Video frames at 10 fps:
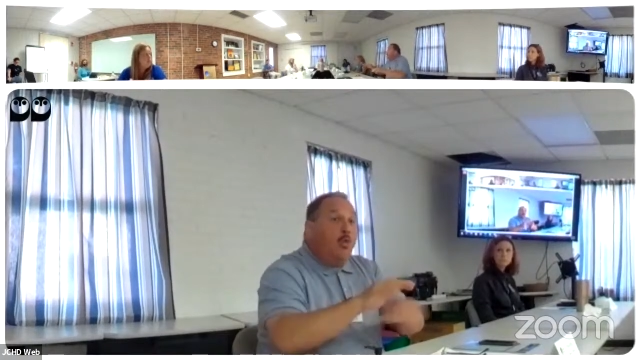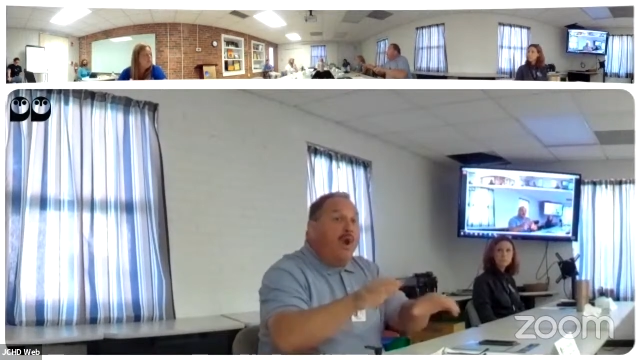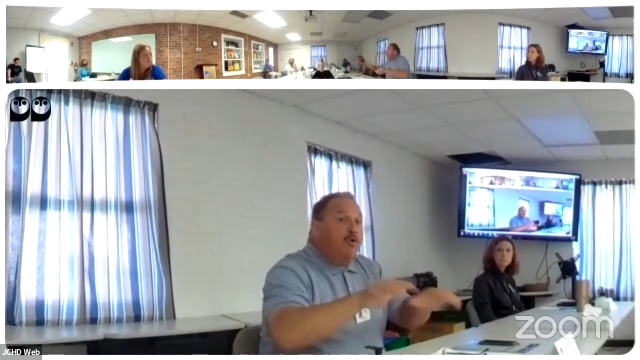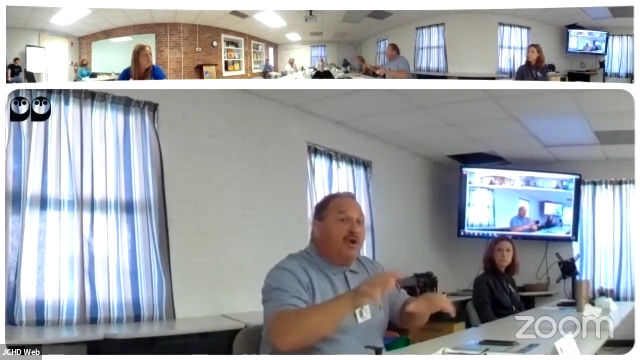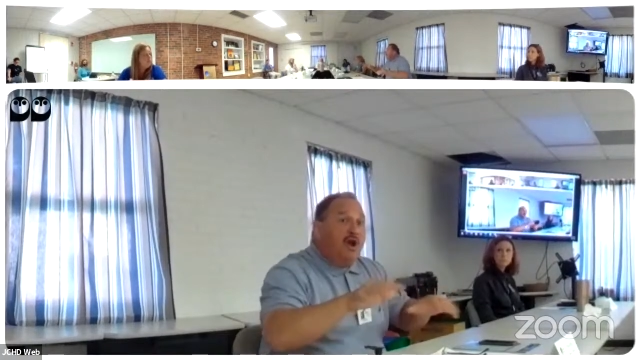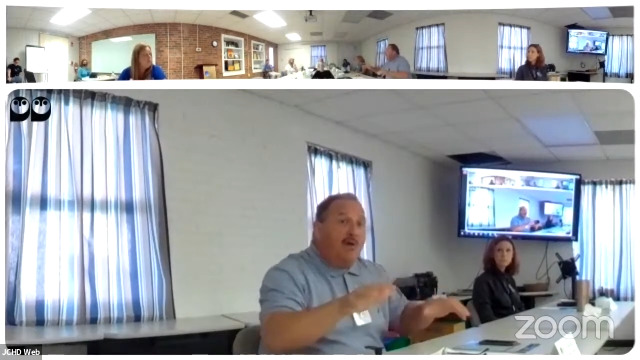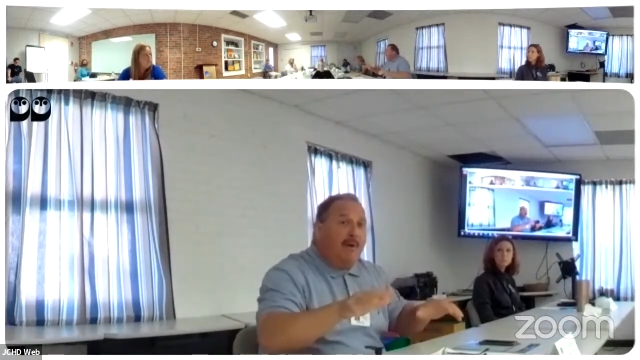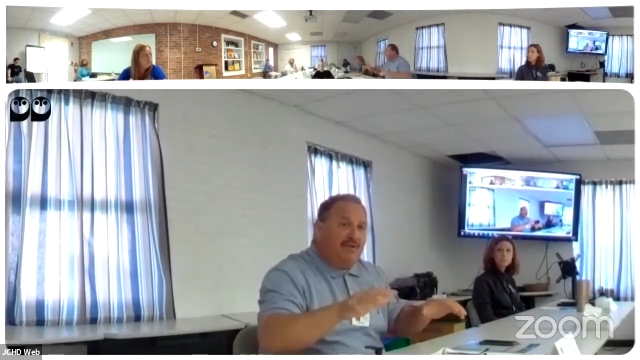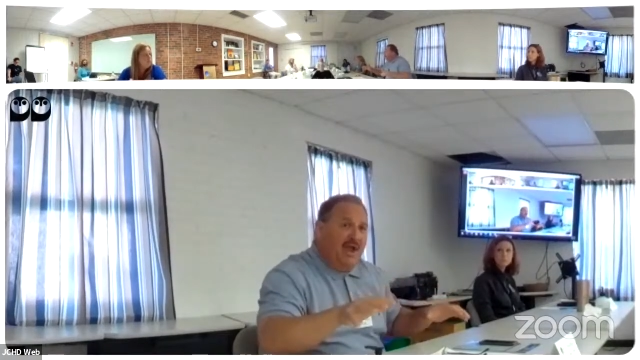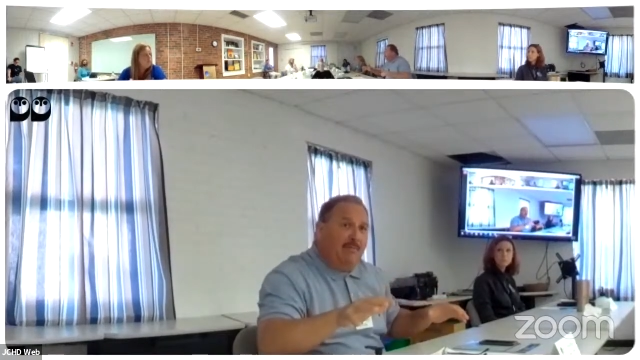We don't care
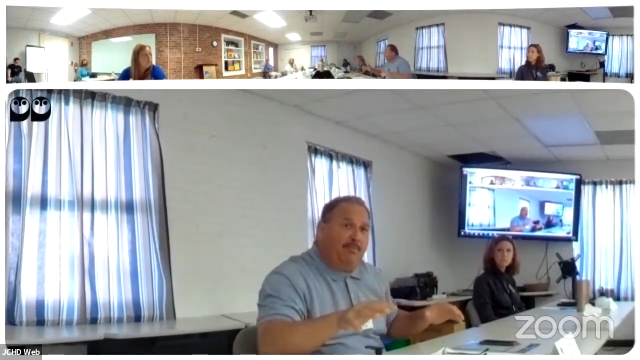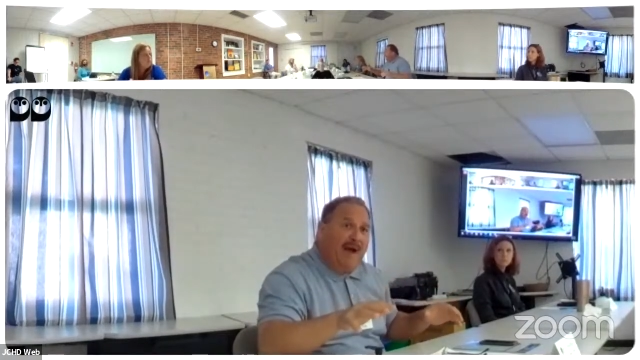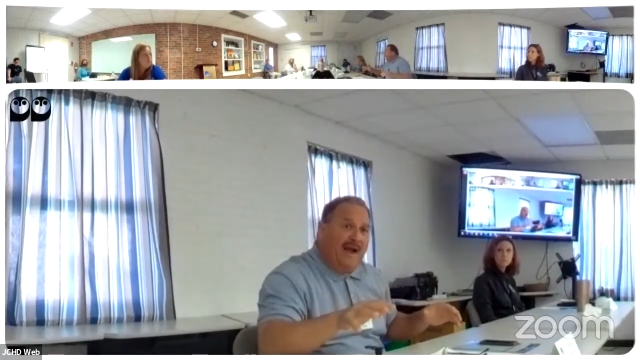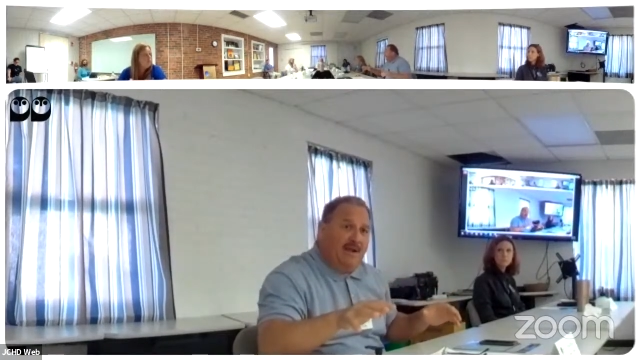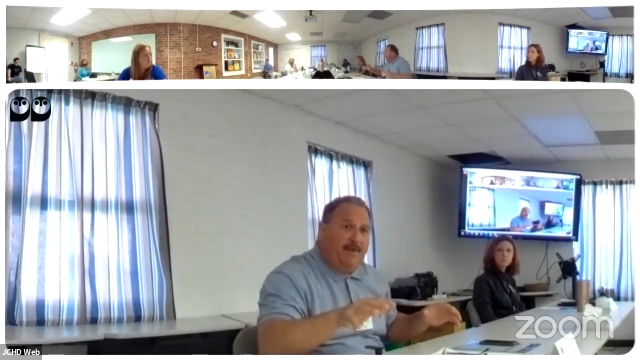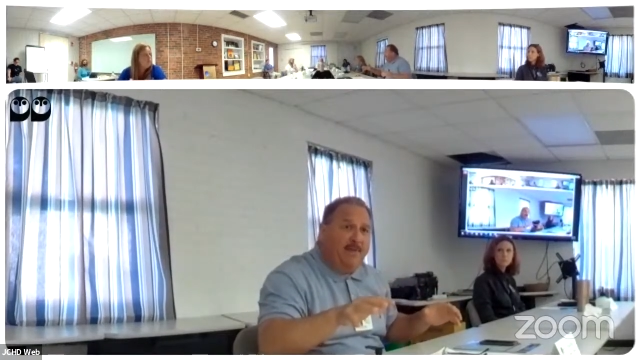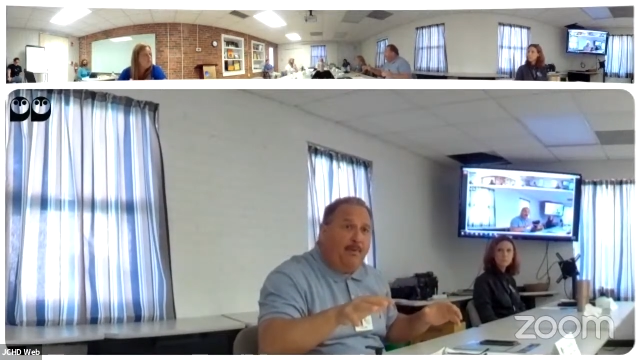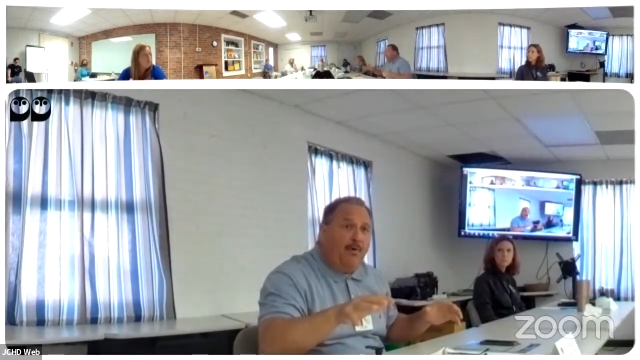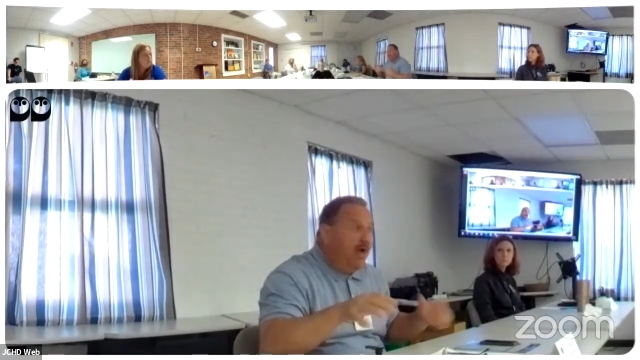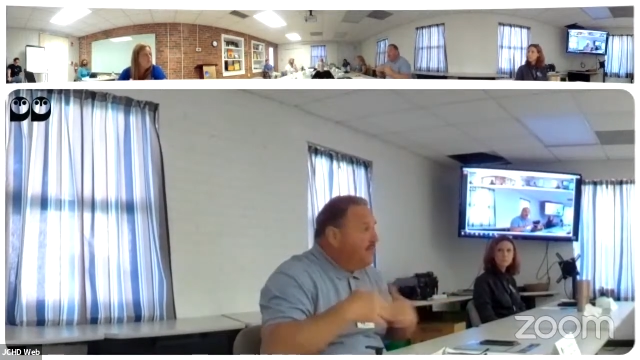about the able-bodied
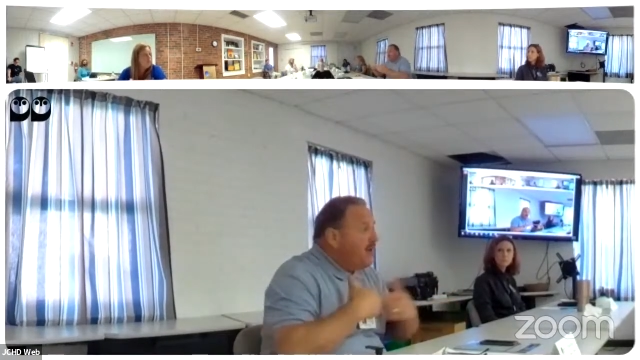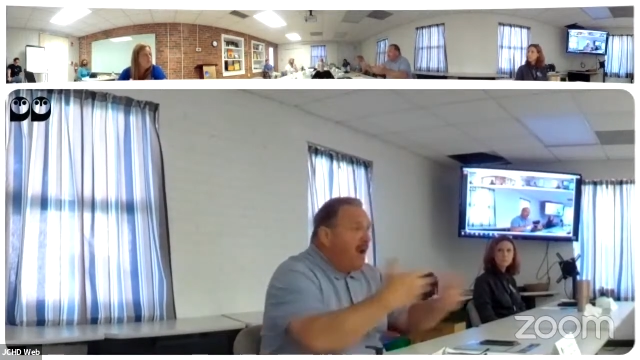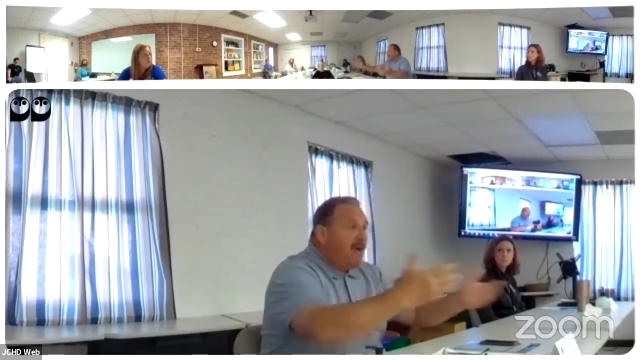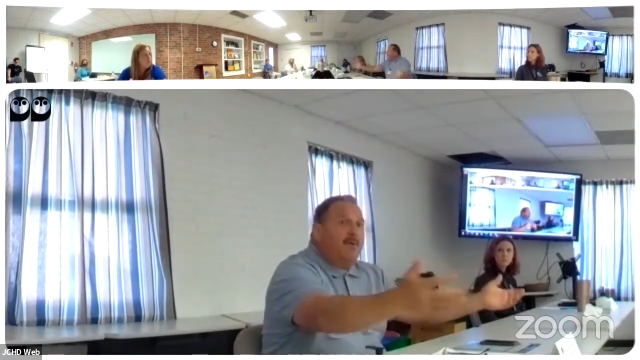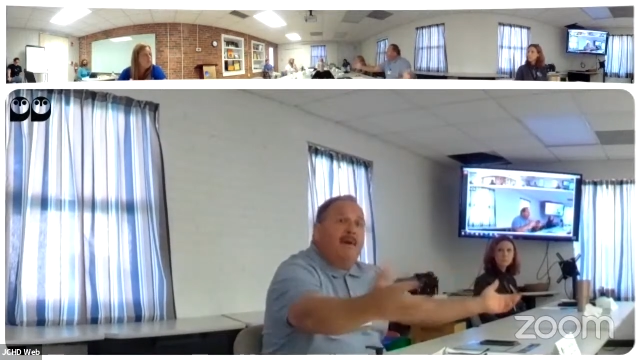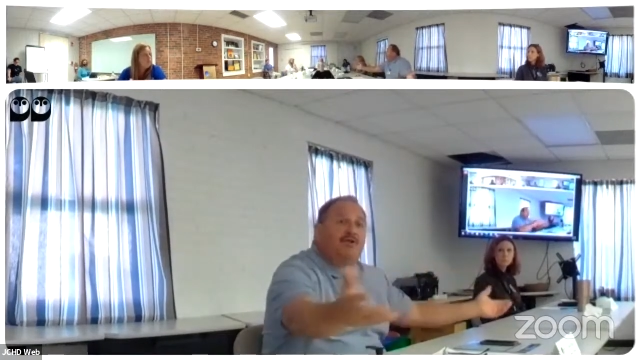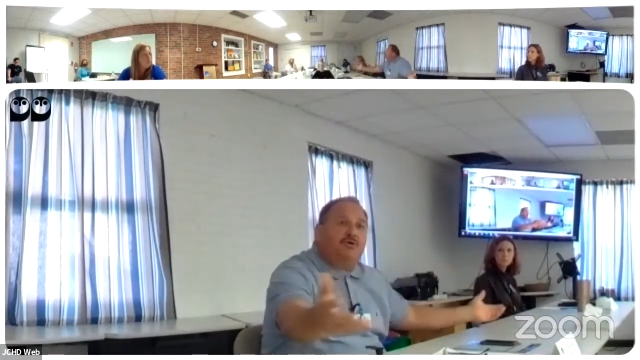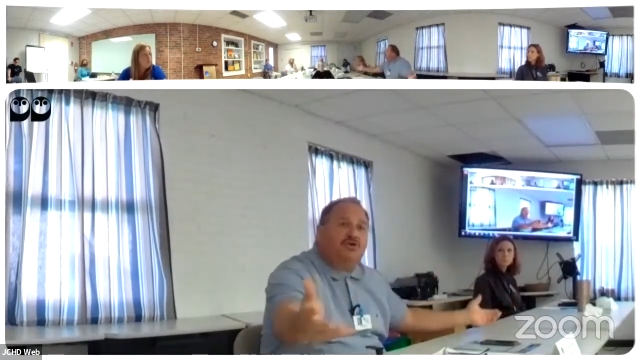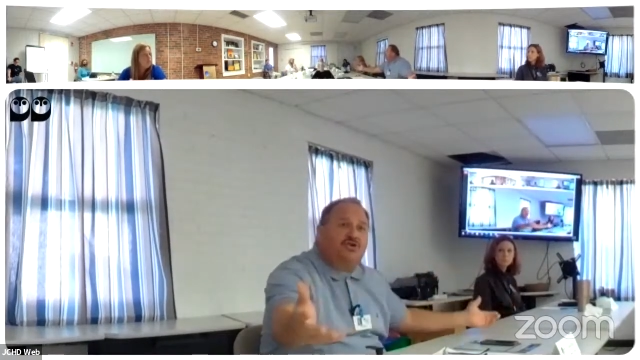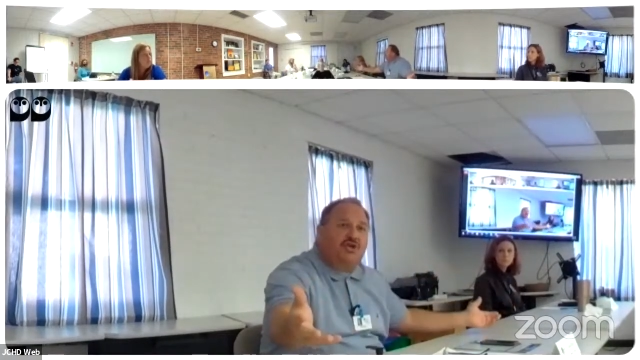people. They're able to make
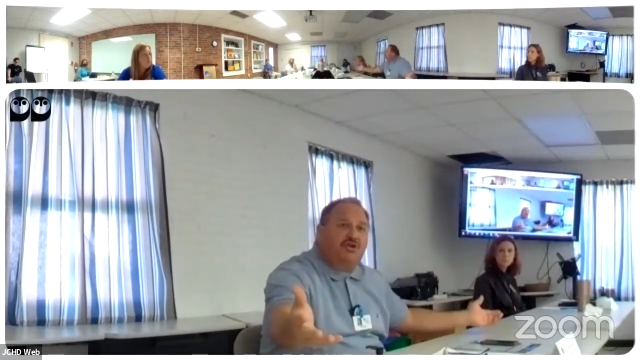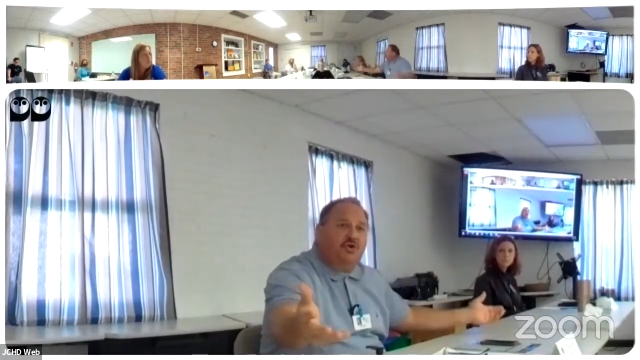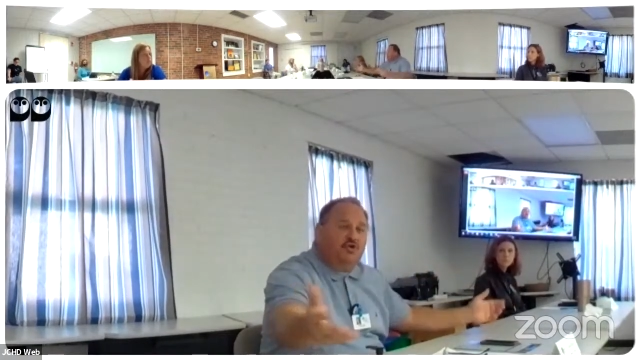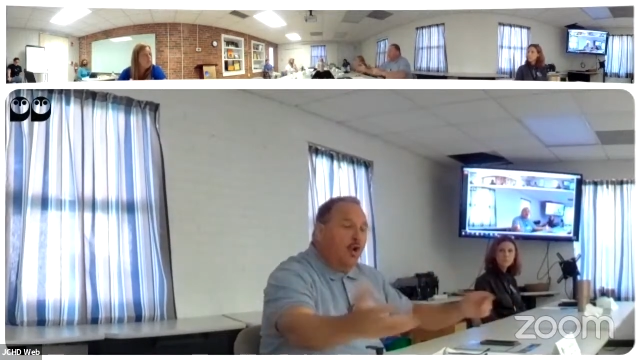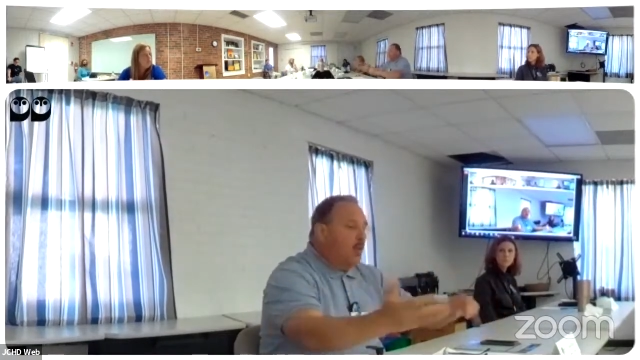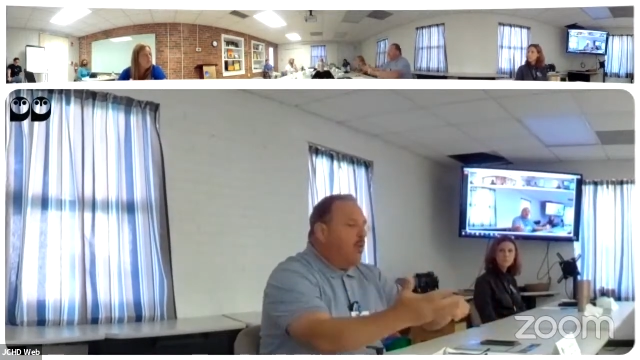their decisions.